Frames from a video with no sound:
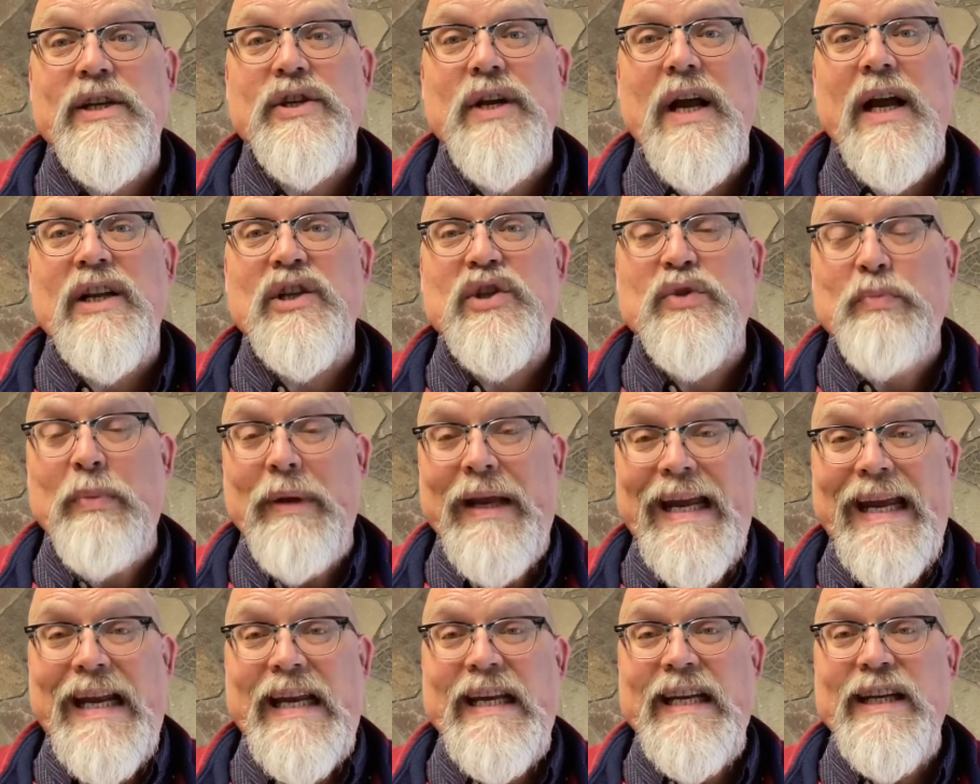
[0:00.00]
John's
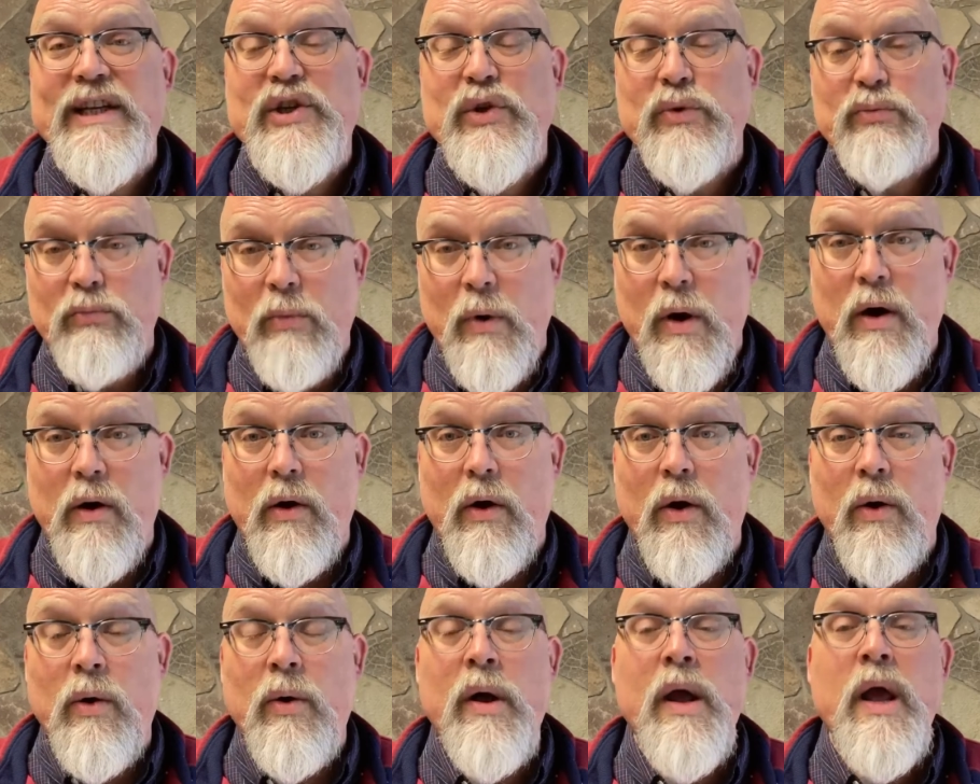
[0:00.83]
beginning
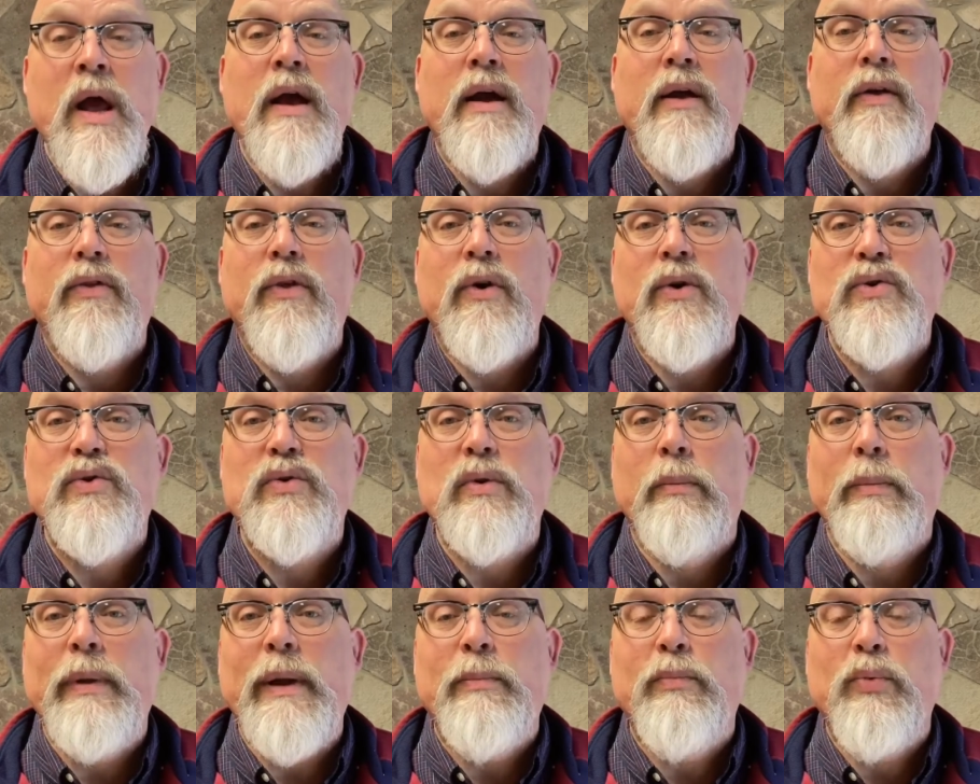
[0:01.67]
tomorrow. Those
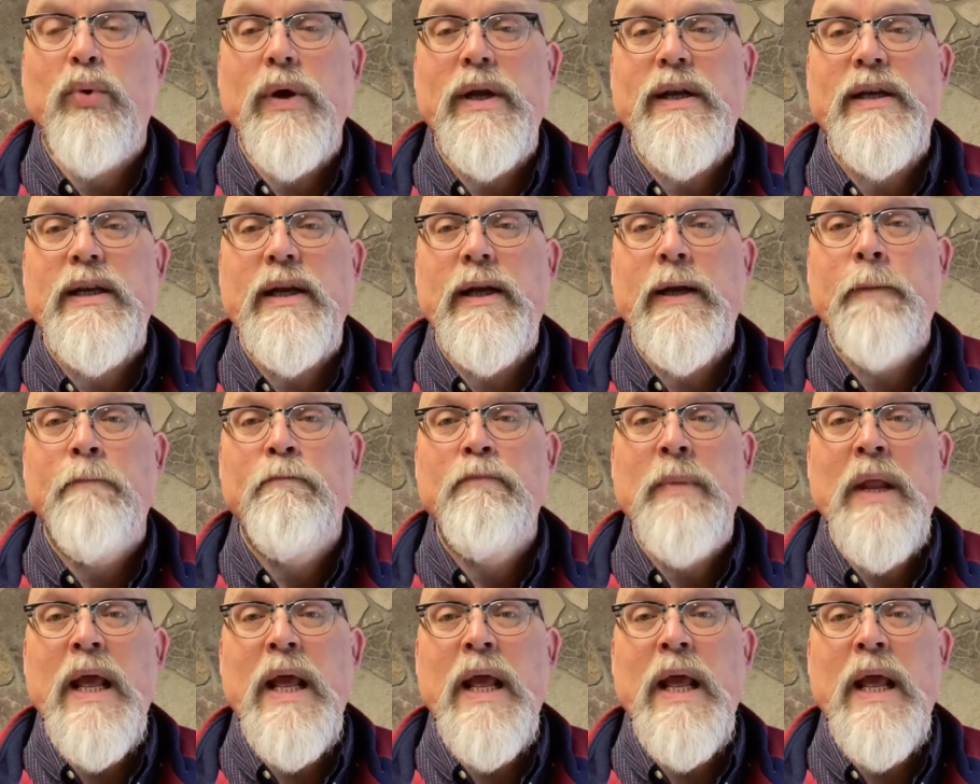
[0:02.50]
will be printed.